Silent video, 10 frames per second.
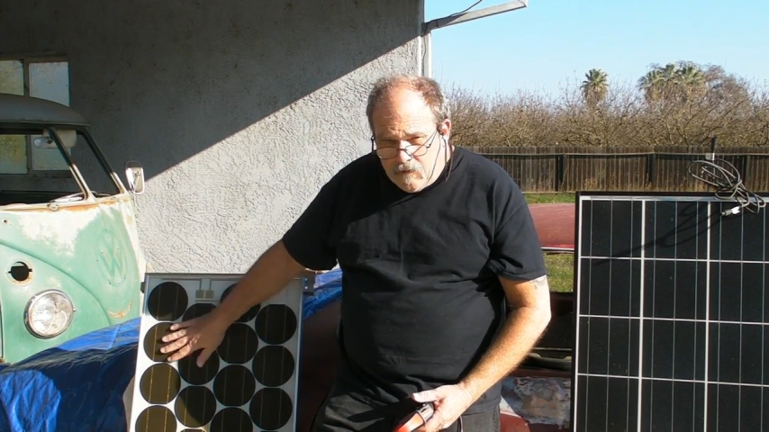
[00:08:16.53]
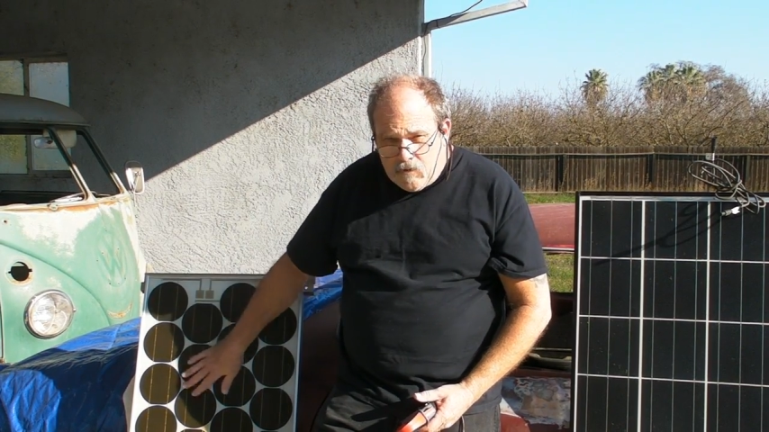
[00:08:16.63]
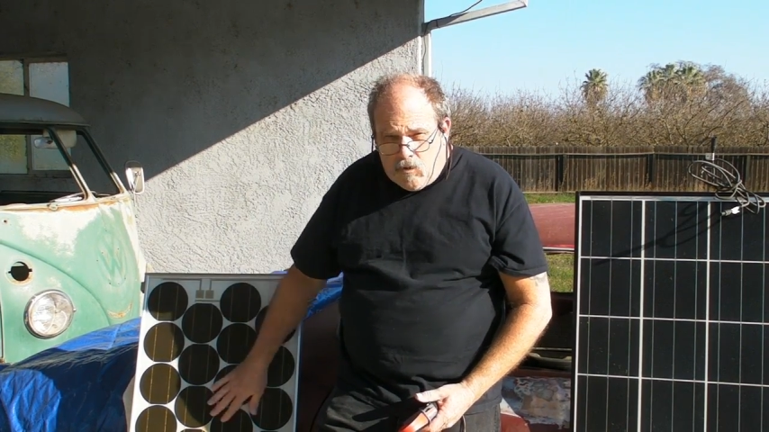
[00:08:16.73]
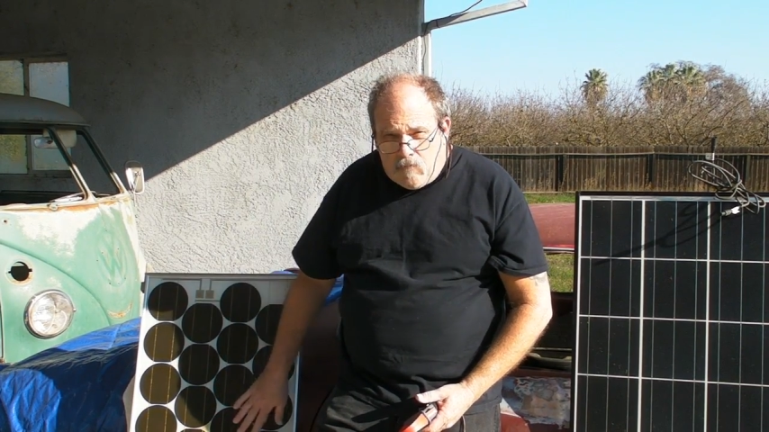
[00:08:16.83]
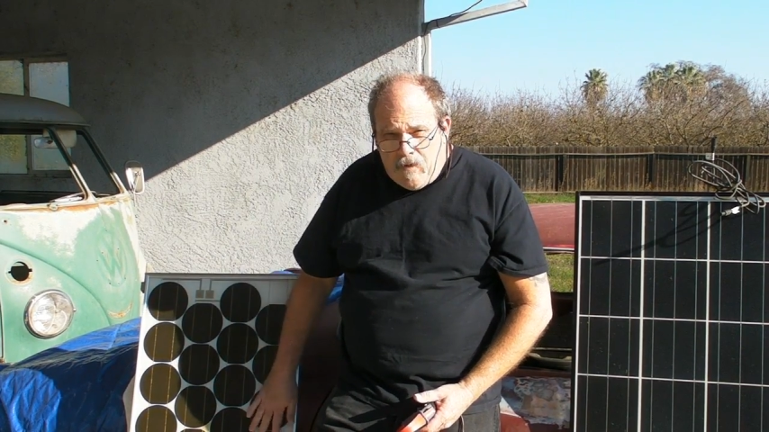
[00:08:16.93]
a
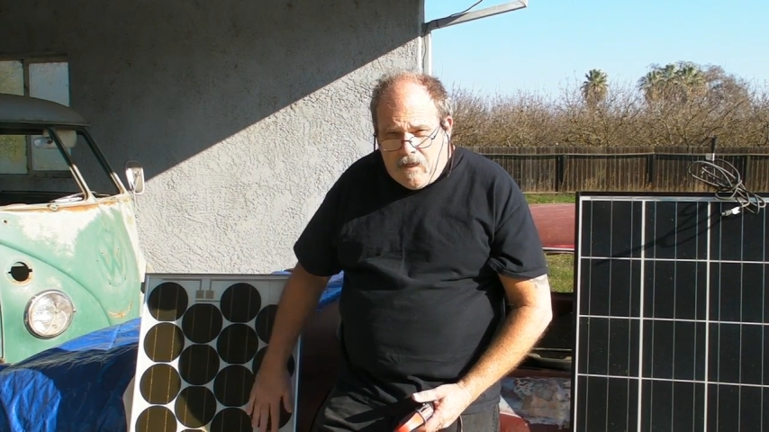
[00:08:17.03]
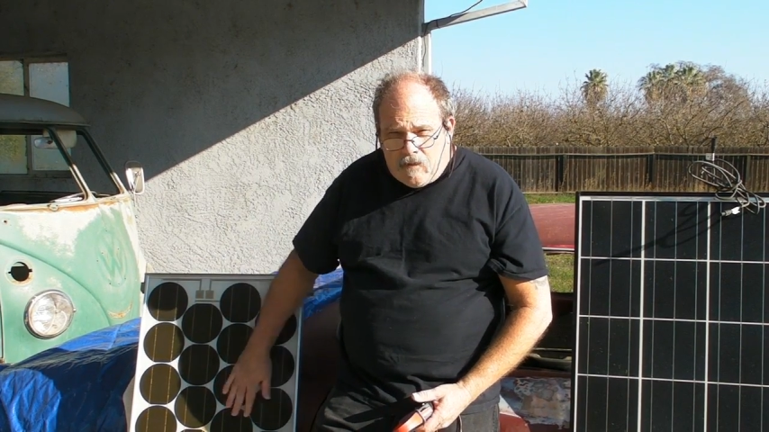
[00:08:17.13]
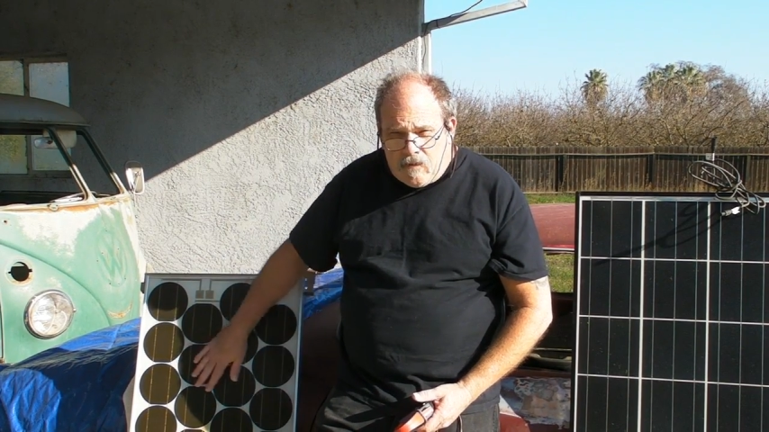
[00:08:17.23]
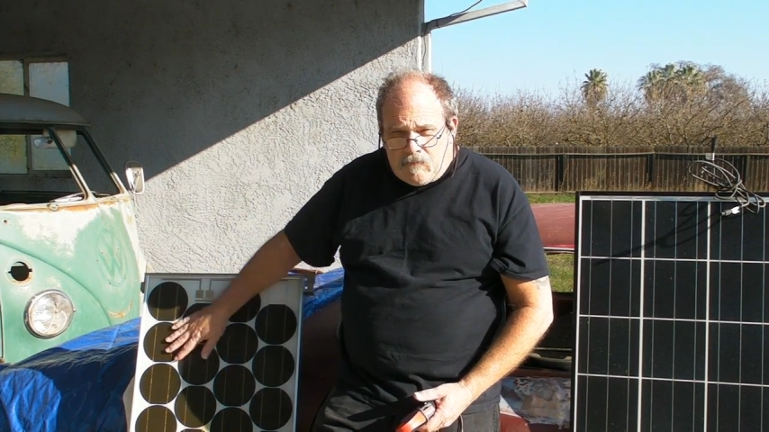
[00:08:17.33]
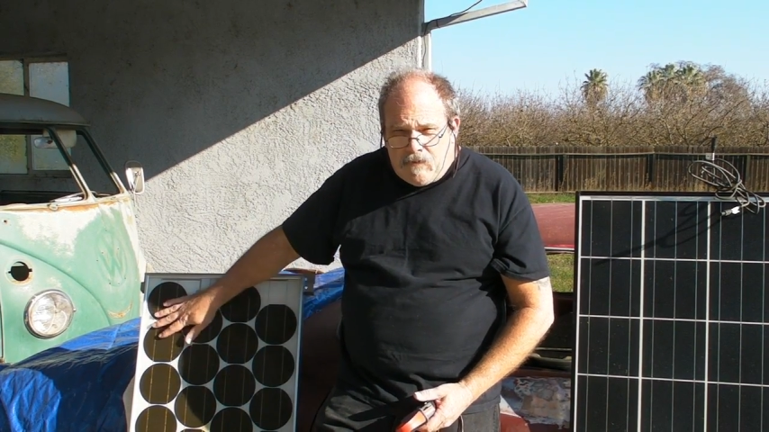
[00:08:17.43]
solar
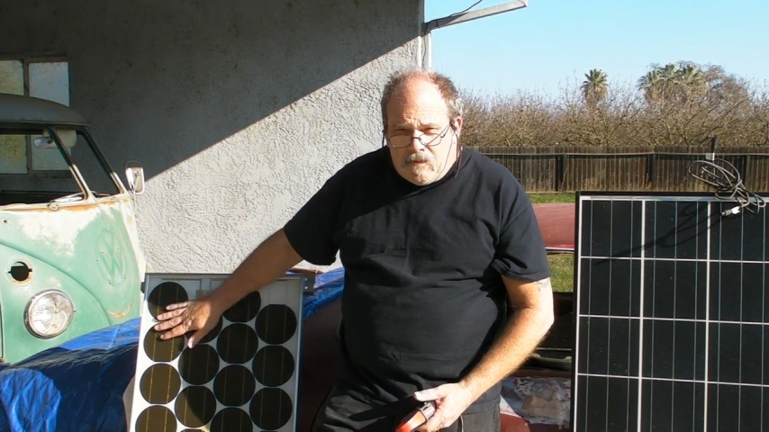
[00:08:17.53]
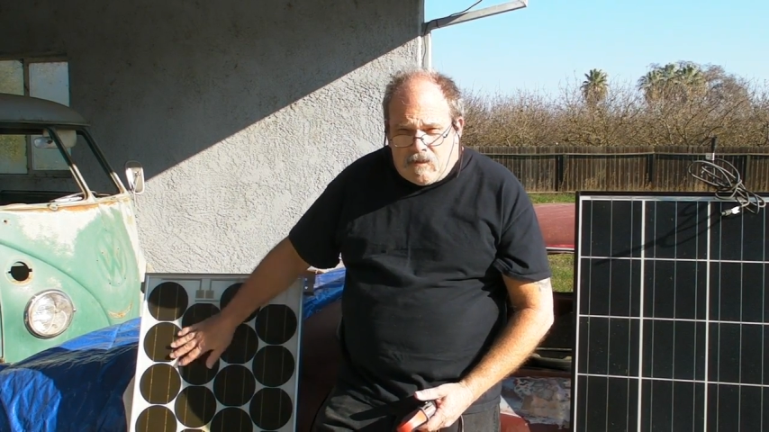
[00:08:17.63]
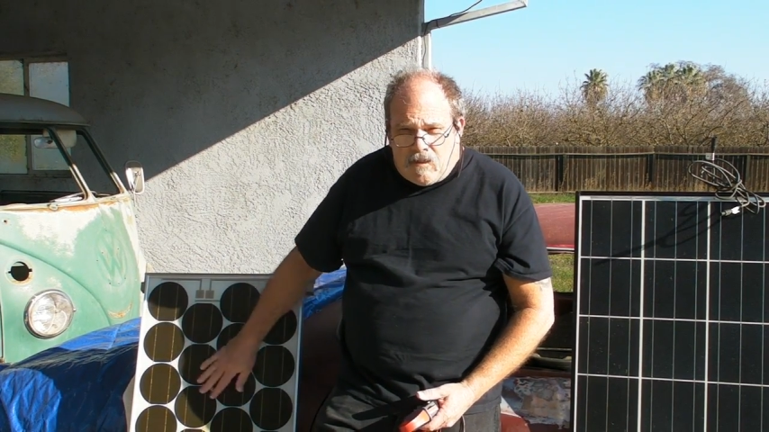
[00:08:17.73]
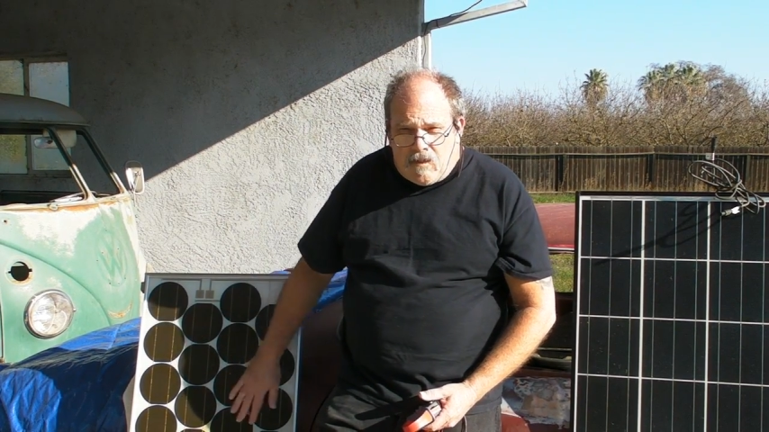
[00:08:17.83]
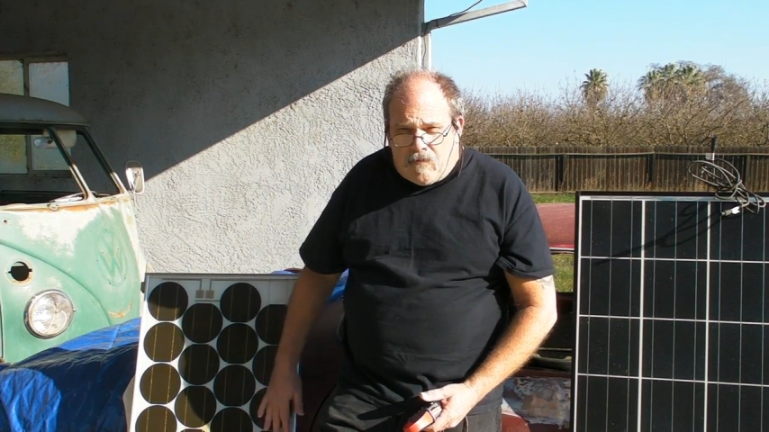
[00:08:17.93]
panel that's been
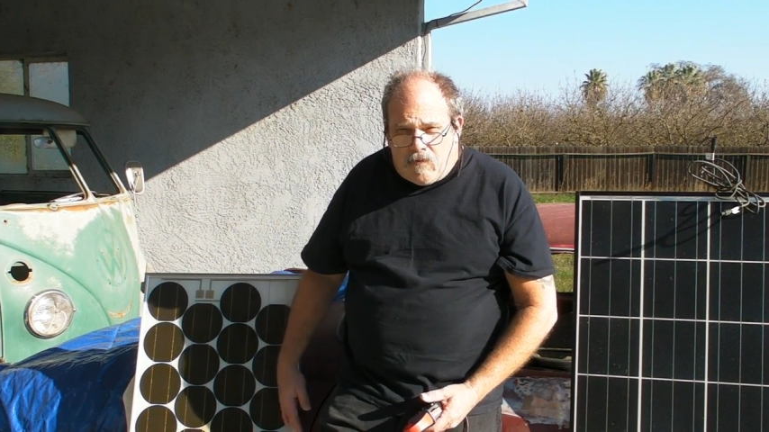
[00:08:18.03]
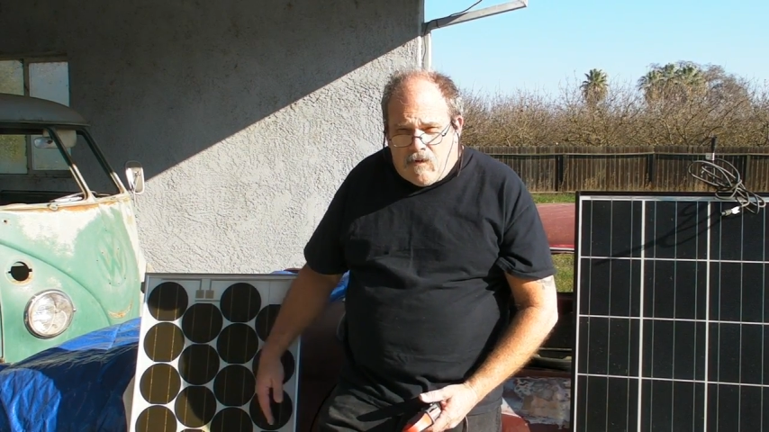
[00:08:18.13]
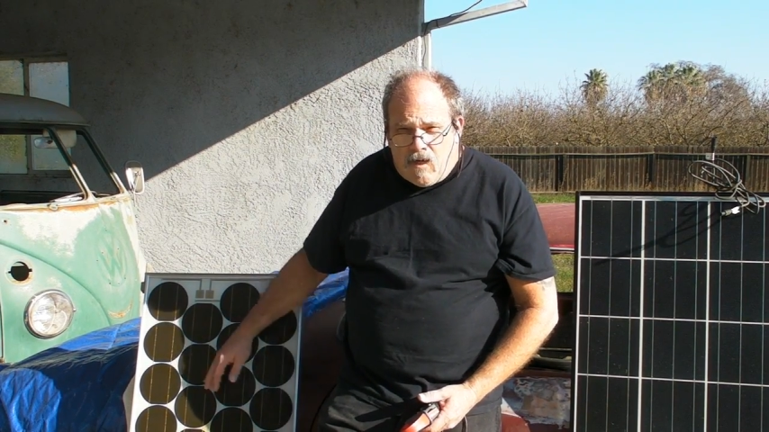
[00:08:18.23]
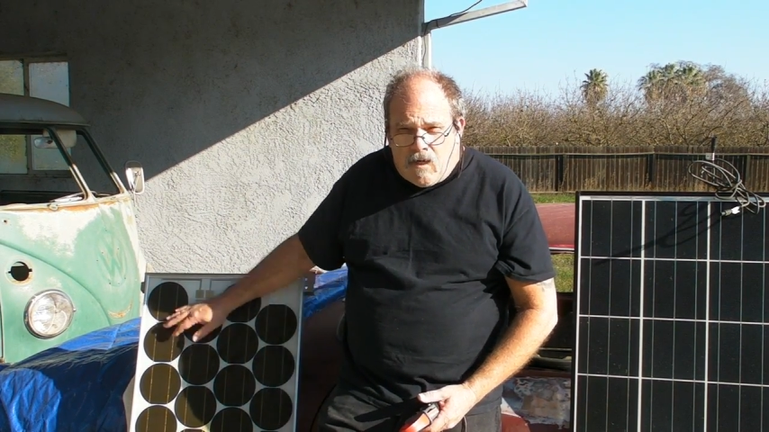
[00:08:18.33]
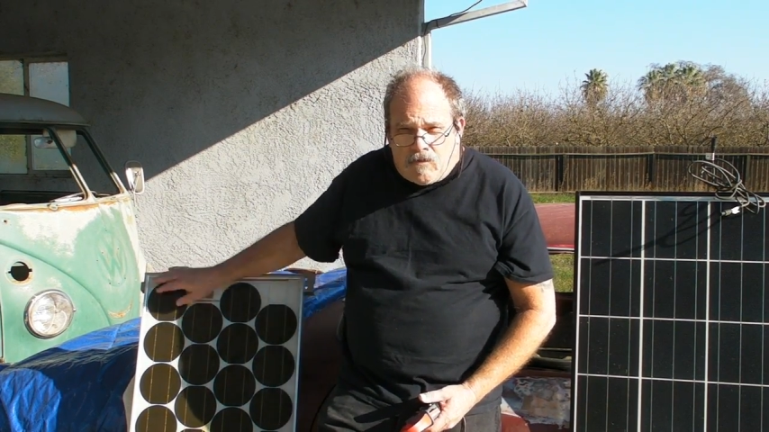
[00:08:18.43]
sitting in the
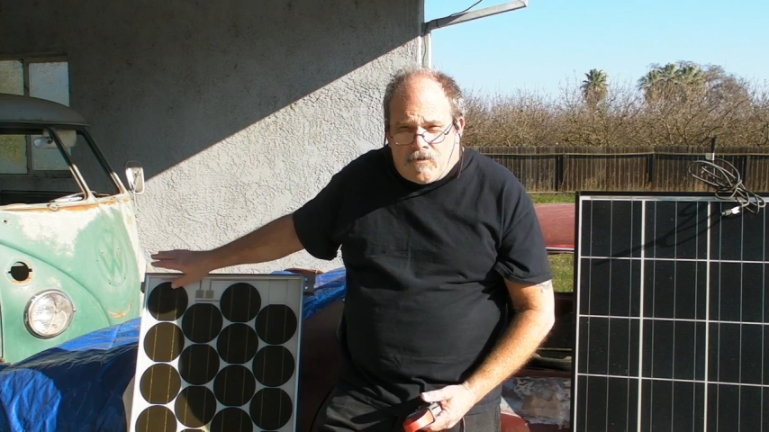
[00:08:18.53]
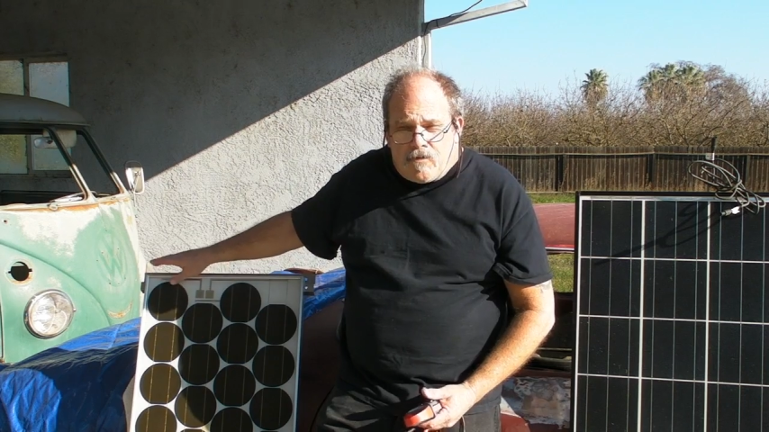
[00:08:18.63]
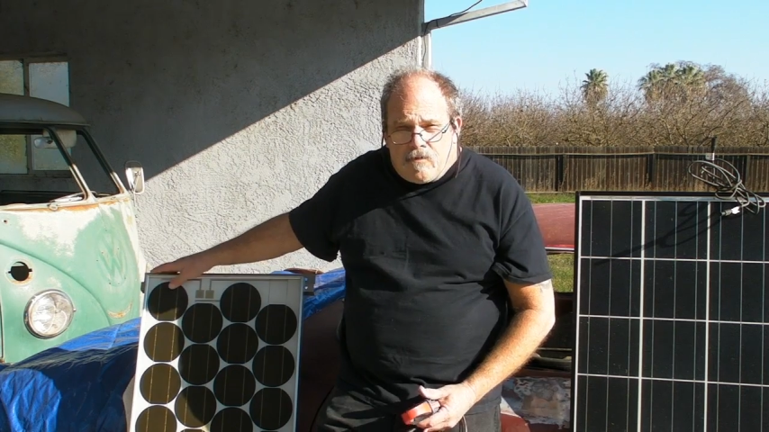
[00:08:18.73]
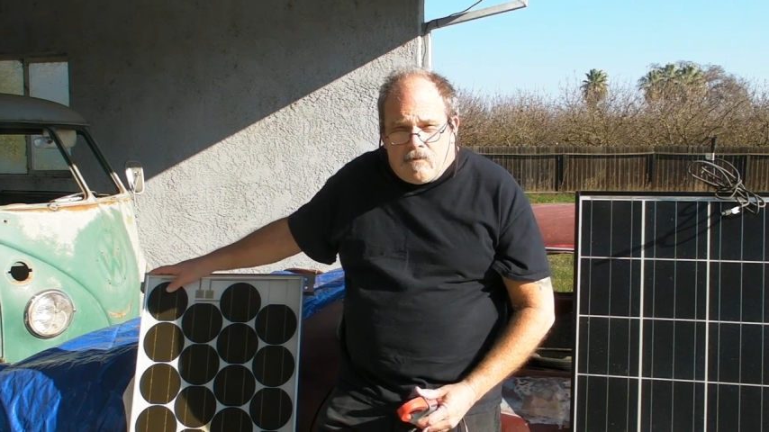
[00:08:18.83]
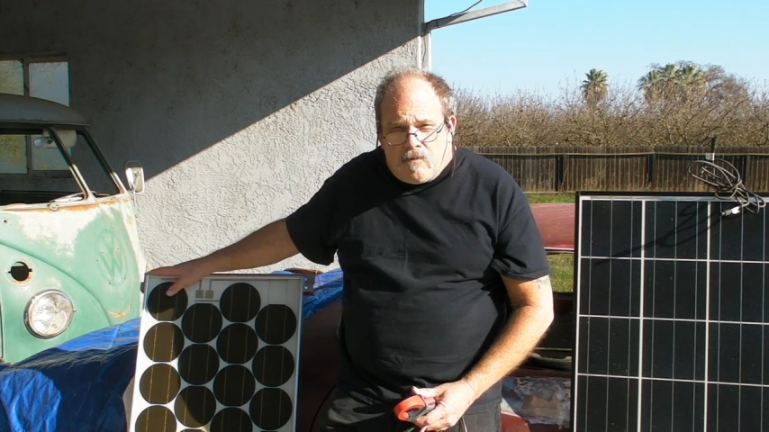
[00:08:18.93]
garage